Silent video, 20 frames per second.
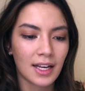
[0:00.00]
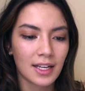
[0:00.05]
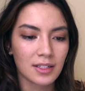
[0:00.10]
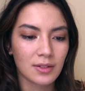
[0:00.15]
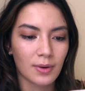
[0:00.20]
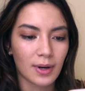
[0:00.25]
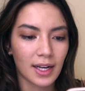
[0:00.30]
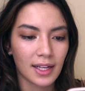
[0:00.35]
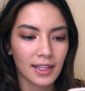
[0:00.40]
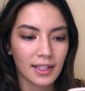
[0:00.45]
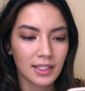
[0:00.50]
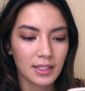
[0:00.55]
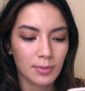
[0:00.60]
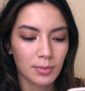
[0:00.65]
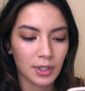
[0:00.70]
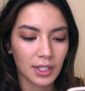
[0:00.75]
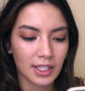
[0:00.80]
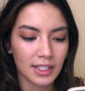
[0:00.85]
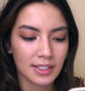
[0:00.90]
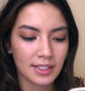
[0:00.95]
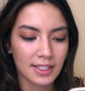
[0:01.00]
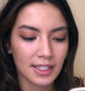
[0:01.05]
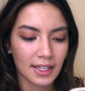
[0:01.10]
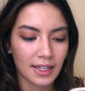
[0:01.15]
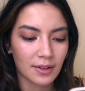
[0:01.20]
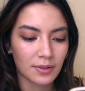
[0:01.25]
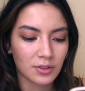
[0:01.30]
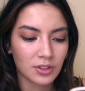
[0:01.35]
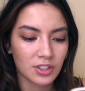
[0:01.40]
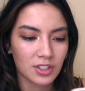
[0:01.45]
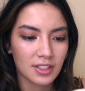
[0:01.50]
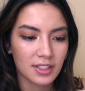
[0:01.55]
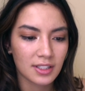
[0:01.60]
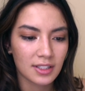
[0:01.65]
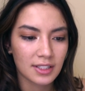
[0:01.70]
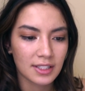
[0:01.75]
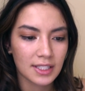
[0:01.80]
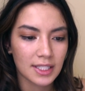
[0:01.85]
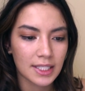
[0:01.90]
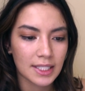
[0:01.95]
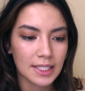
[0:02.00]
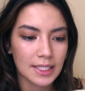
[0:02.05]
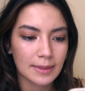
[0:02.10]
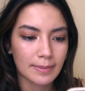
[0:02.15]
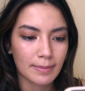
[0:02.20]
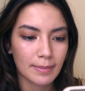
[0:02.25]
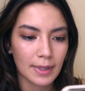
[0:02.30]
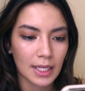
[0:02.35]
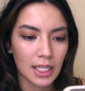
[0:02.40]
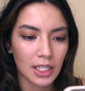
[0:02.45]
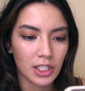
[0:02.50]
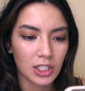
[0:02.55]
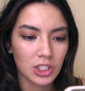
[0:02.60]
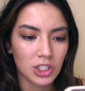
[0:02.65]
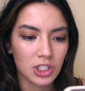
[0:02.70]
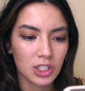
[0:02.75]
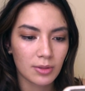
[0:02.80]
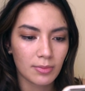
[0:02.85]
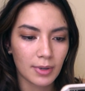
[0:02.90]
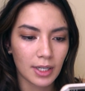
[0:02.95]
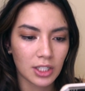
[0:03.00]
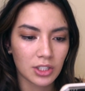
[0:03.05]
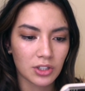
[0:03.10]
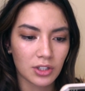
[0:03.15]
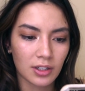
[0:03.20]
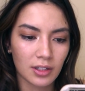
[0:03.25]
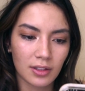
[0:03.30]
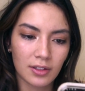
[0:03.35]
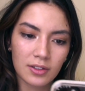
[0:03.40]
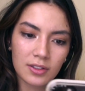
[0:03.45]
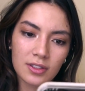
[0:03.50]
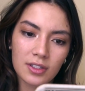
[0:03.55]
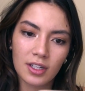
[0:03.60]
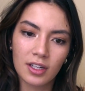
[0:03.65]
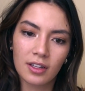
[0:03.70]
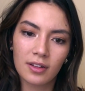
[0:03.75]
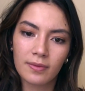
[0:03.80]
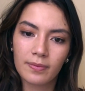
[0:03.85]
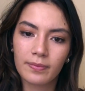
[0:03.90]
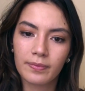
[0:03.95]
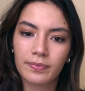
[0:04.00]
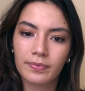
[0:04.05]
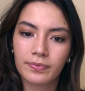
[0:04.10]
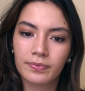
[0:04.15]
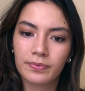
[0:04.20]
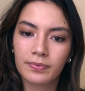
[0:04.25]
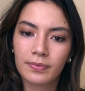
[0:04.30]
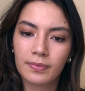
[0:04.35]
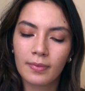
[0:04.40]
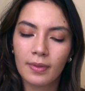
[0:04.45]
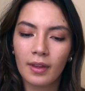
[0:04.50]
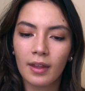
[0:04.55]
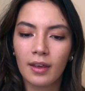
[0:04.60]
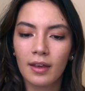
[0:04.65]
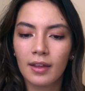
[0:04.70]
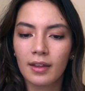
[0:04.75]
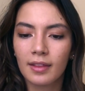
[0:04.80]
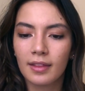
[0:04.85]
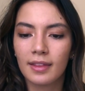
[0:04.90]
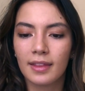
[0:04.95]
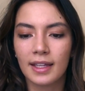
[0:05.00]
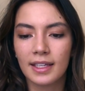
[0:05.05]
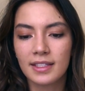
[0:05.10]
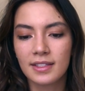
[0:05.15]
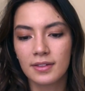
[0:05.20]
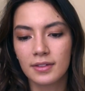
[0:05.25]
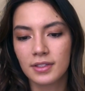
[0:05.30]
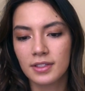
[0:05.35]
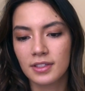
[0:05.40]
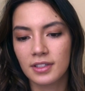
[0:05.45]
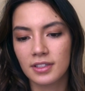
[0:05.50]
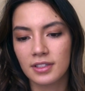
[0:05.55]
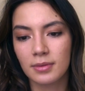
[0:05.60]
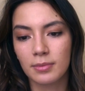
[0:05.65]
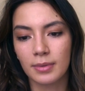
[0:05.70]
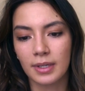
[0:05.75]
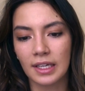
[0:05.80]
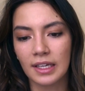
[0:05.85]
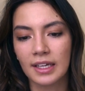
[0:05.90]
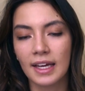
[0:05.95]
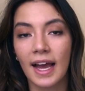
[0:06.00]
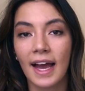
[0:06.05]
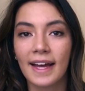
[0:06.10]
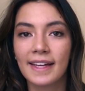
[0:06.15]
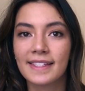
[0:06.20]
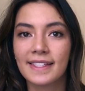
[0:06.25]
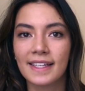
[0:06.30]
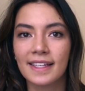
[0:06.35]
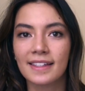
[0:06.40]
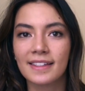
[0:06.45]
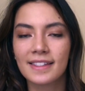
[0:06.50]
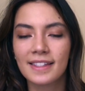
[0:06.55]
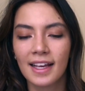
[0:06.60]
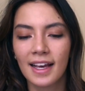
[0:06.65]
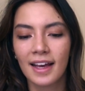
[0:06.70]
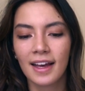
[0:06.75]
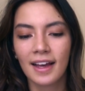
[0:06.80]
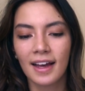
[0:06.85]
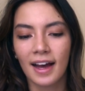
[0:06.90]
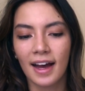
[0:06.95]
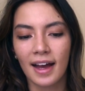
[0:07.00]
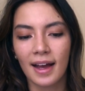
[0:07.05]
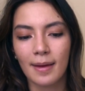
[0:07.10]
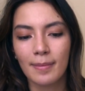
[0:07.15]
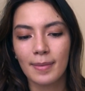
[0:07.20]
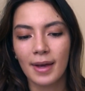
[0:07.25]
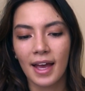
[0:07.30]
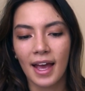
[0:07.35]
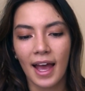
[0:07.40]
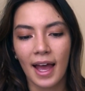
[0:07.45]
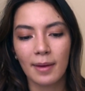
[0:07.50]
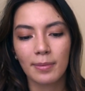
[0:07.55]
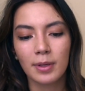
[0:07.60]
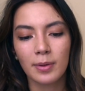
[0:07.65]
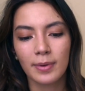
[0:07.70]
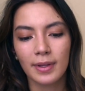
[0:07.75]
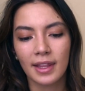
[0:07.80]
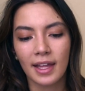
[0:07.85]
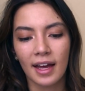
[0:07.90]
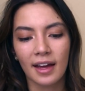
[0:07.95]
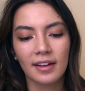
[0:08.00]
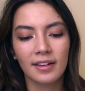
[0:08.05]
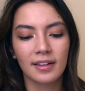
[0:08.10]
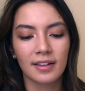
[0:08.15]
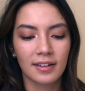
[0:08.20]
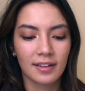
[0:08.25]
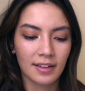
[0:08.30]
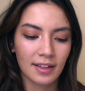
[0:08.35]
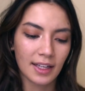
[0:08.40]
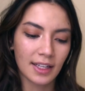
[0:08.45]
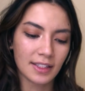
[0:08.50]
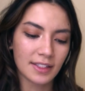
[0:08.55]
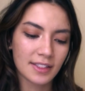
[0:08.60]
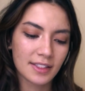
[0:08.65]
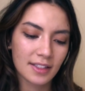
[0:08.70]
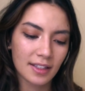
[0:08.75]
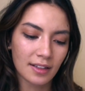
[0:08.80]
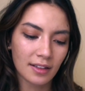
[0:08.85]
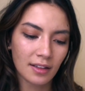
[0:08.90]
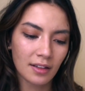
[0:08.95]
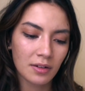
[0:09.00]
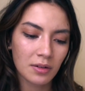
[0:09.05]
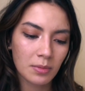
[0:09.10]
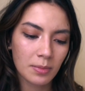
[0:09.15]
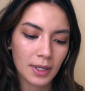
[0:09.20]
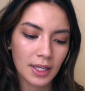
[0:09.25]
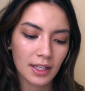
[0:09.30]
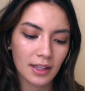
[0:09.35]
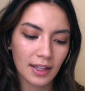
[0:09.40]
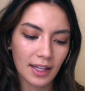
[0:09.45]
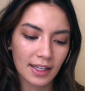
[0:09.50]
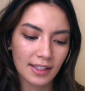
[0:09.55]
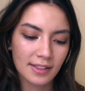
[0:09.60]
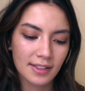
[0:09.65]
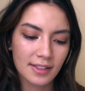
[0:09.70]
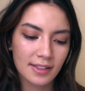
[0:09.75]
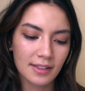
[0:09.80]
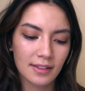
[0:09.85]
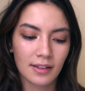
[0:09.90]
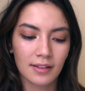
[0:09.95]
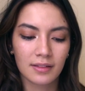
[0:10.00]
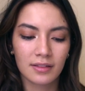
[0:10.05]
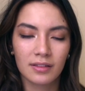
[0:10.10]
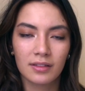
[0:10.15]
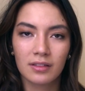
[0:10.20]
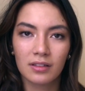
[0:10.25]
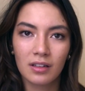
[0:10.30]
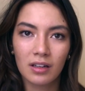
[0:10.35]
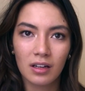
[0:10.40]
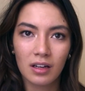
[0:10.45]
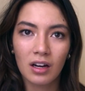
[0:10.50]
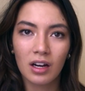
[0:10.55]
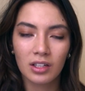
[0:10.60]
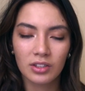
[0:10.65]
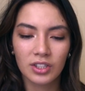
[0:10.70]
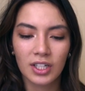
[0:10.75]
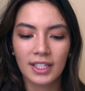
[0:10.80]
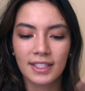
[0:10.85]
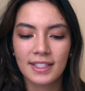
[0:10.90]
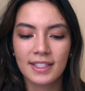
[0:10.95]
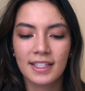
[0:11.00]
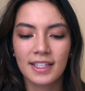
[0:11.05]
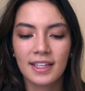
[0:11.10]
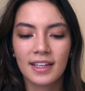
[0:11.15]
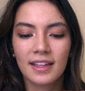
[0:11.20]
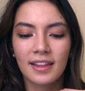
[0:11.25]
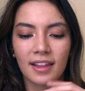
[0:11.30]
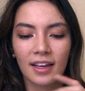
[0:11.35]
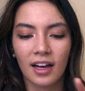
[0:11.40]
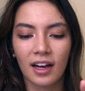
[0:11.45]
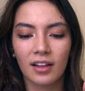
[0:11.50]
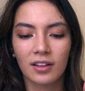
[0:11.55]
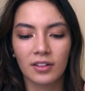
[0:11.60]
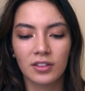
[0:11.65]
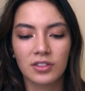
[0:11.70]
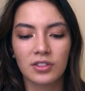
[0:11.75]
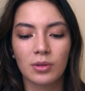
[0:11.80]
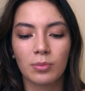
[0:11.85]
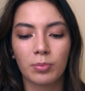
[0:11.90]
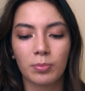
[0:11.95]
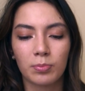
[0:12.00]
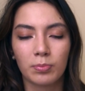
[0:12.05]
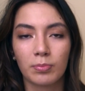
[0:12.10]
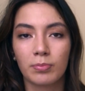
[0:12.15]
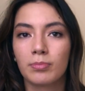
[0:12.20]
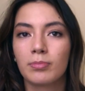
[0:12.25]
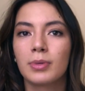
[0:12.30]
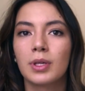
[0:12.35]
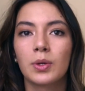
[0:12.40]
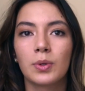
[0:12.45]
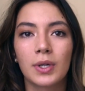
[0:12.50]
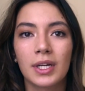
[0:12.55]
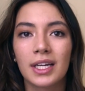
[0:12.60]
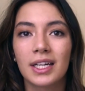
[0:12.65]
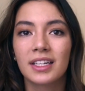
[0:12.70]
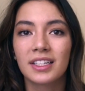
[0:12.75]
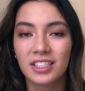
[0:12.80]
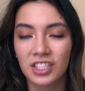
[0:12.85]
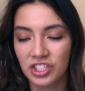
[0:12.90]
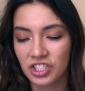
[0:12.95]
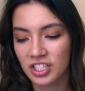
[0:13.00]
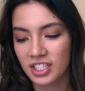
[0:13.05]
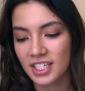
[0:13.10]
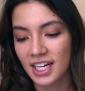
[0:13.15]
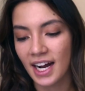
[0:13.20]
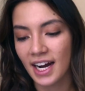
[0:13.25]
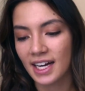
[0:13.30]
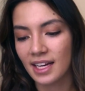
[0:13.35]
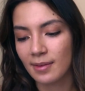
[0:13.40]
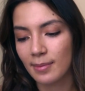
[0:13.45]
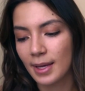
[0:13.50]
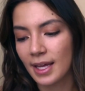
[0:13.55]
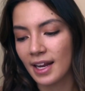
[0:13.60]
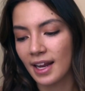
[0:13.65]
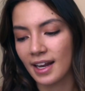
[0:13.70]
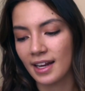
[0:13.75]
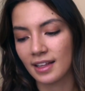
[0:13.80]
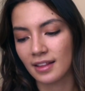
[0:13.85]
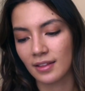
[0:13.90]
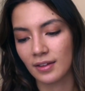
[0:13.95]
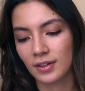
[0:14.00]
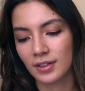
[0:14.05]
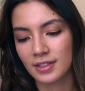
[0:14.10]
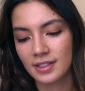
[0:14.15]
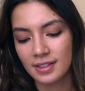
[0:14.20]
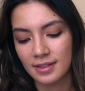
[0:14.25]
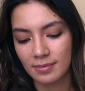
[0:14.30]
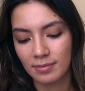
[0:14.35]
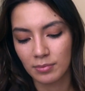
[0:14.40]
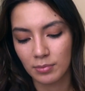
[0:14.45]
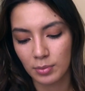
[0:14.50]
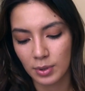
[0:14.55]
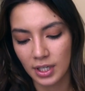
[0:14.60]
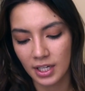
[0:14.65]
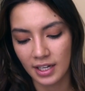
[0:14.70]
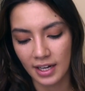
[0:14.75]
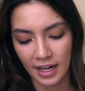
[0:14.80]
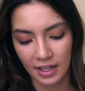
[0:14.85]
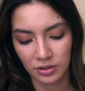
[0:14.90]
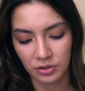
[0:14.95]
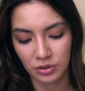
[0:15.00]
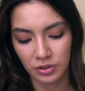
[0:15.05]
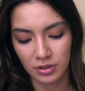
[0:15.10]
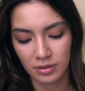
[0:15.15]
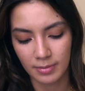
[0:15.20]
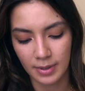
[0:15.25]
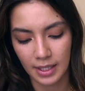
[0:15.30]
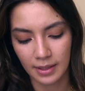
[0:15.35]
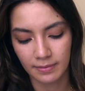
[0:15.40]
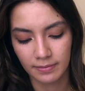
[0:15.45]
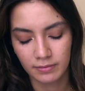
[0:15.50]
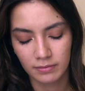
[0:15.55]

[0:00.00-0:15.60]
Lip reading: So I like to bring it down just a smidge to make sure it looks good. This looks good to me as is. I'm happy with that. It's a little bit less contrasty. The colors are muted just a tiny bit and it looks pretty natural to me.